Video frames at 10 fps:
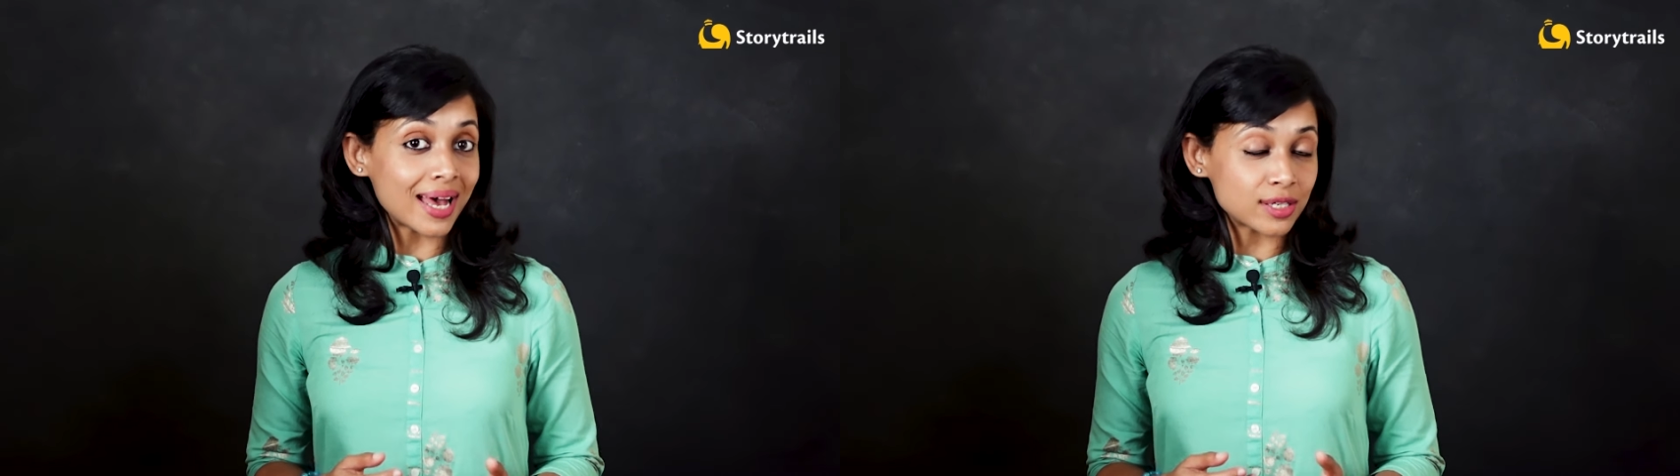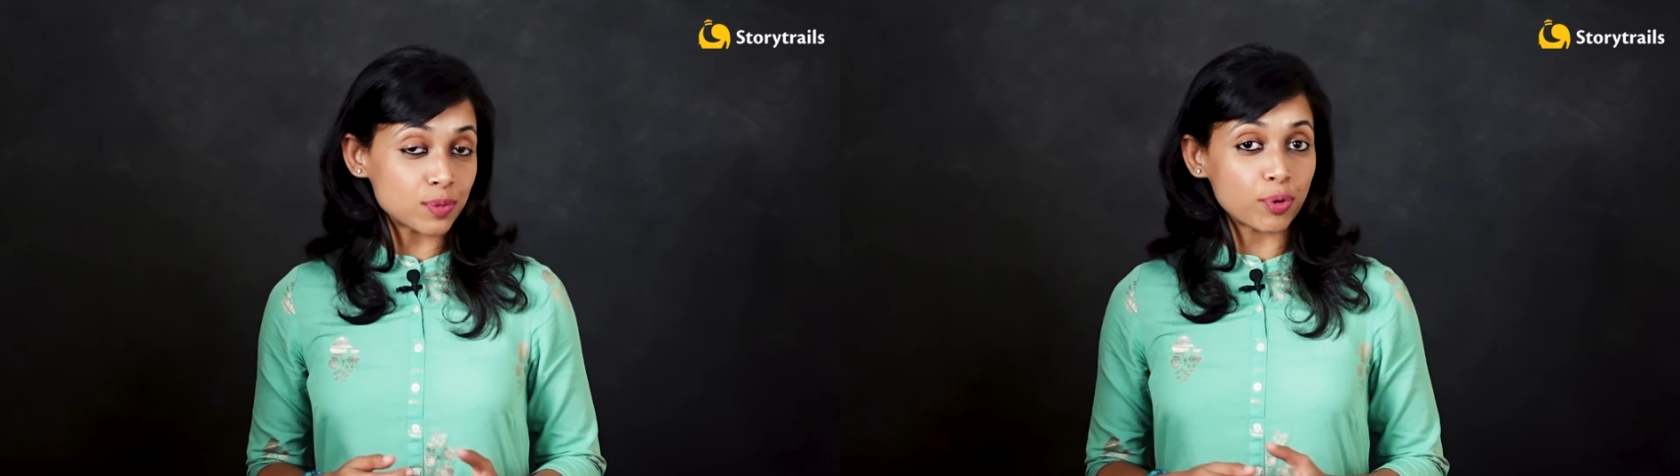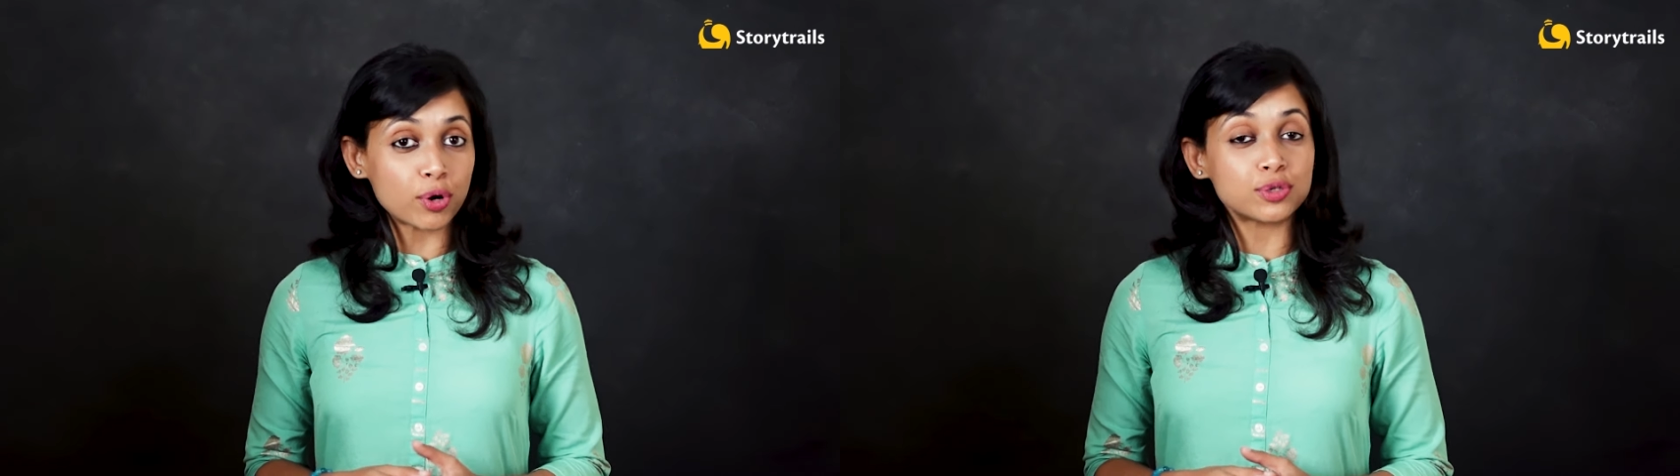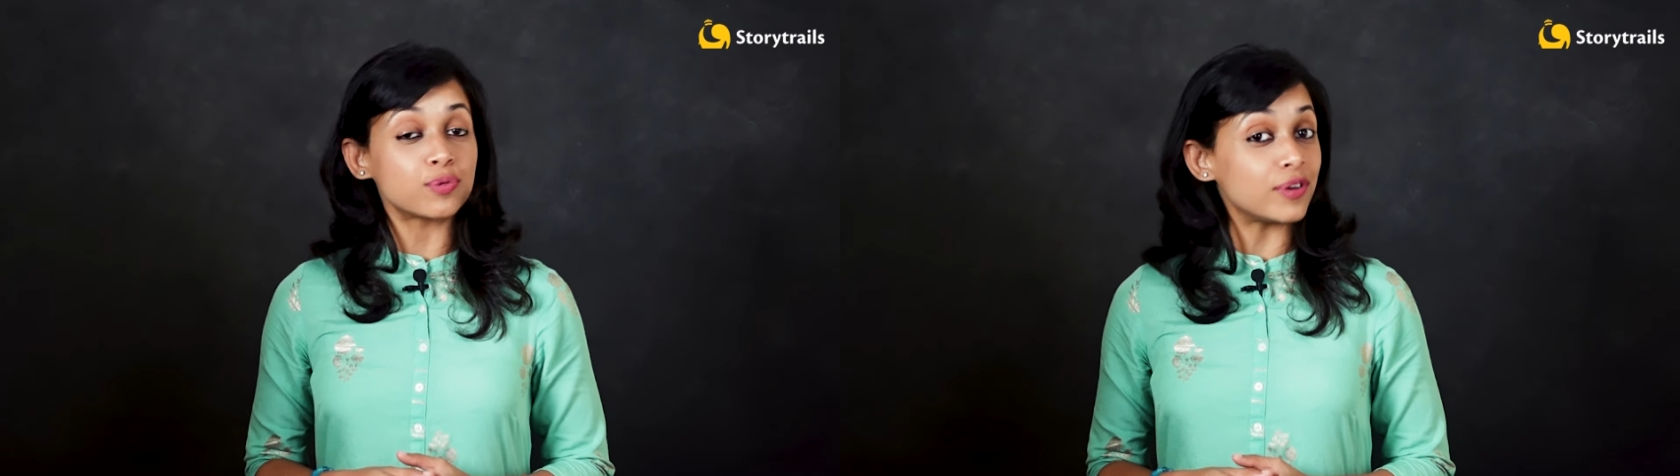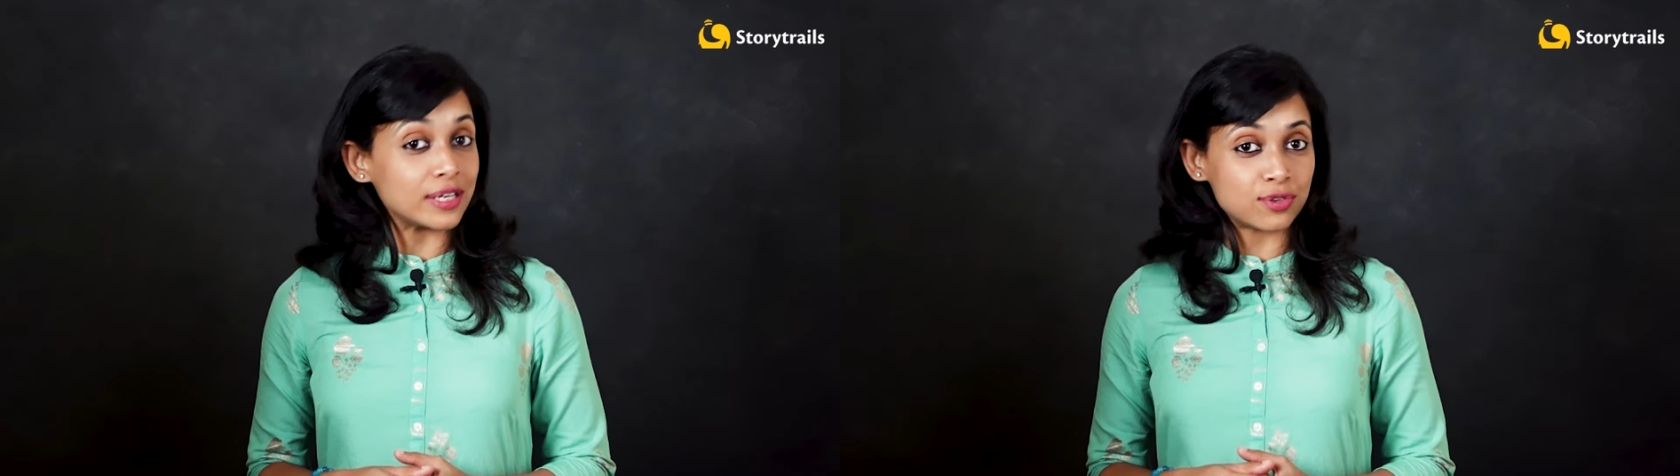act brought
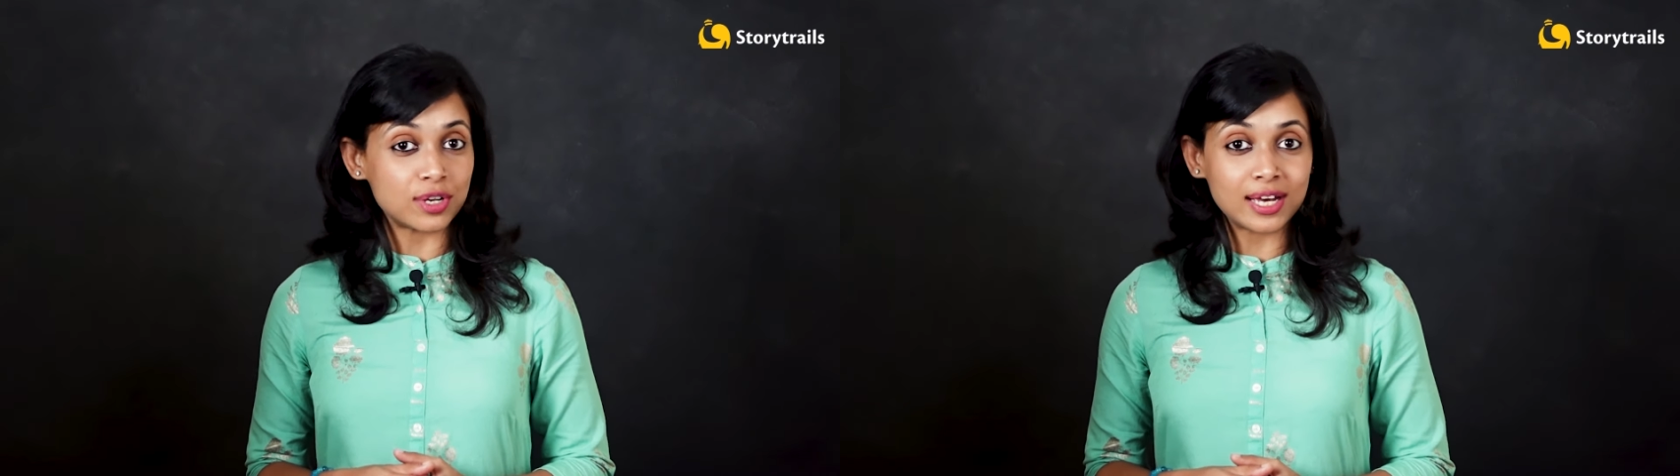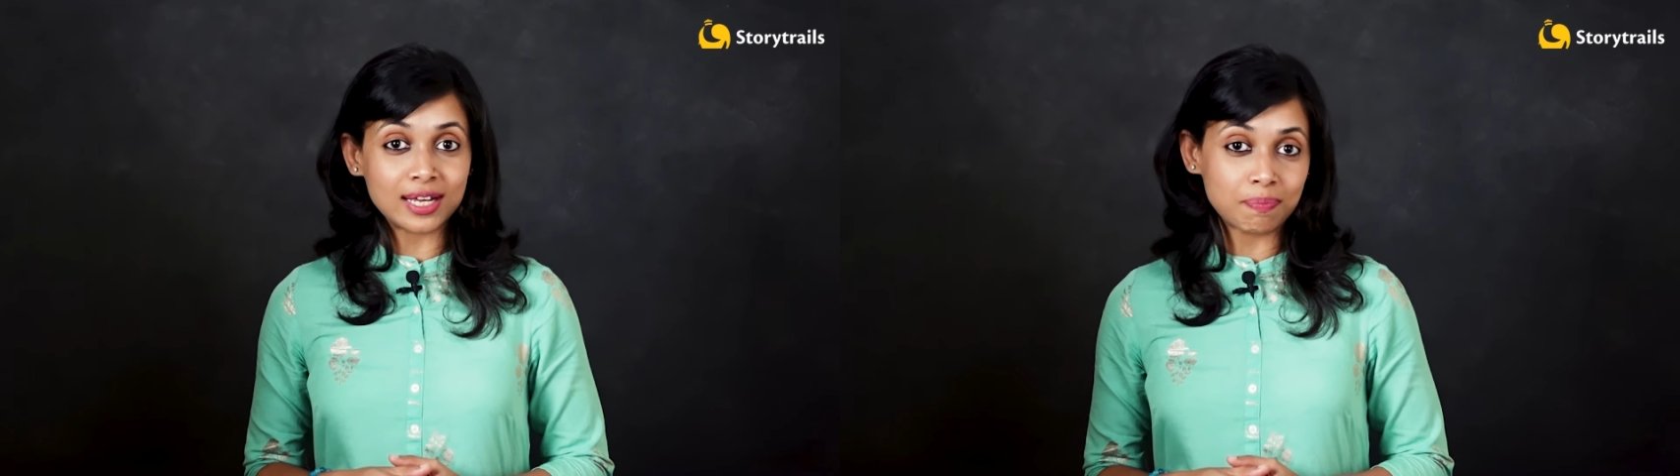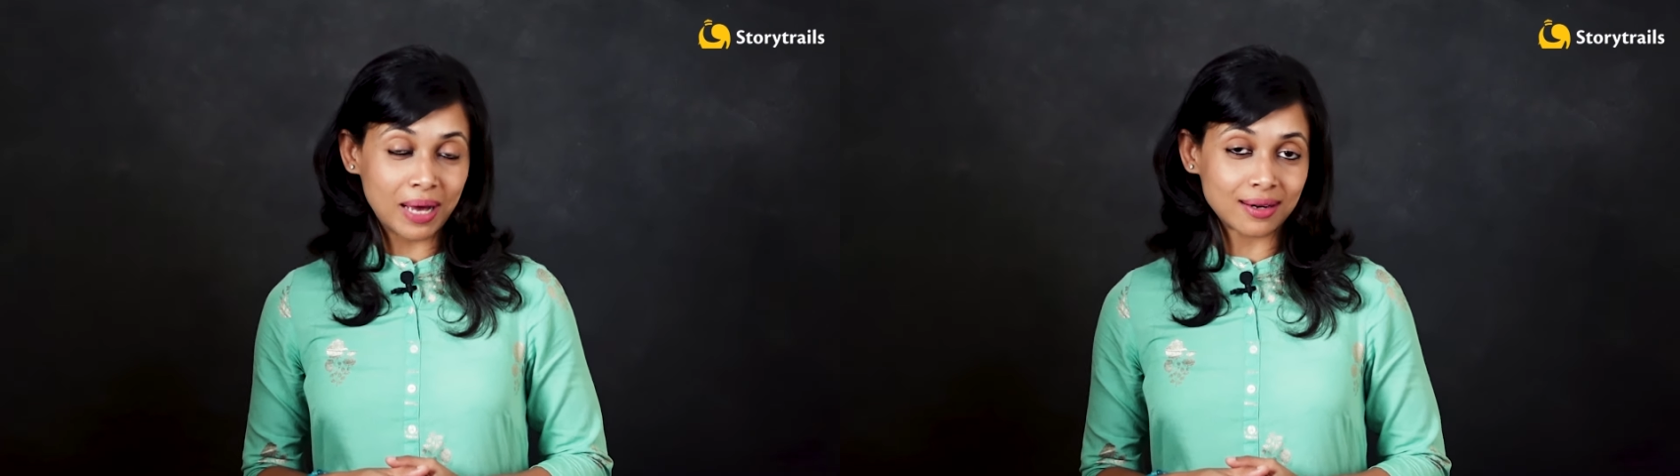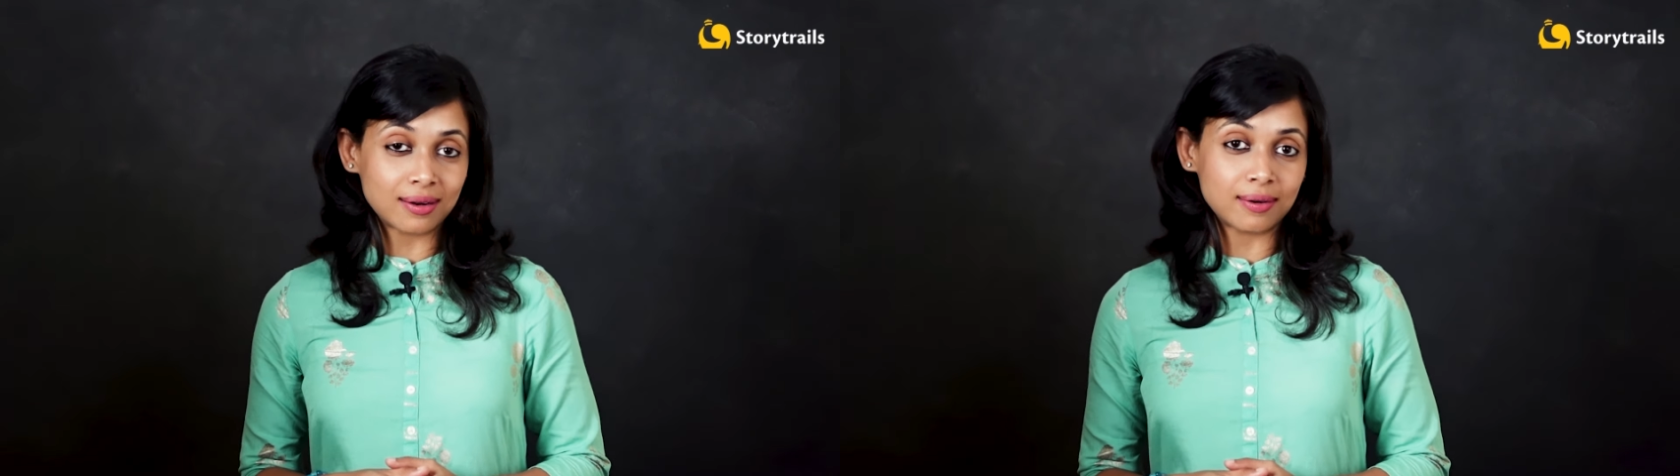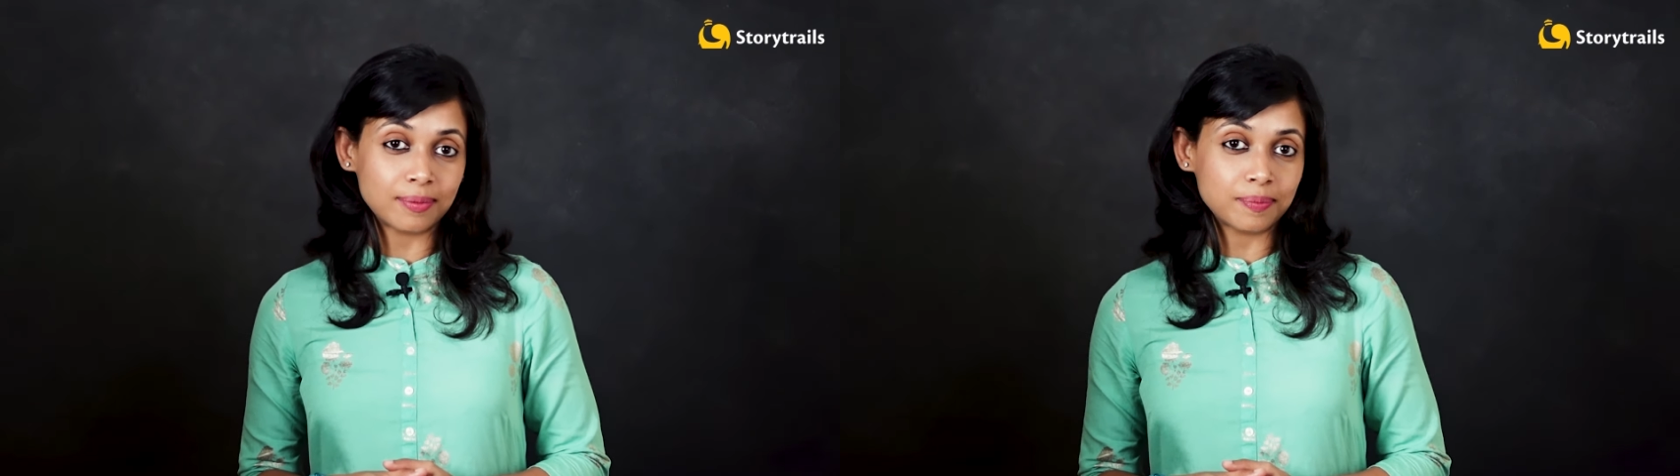victory in battle.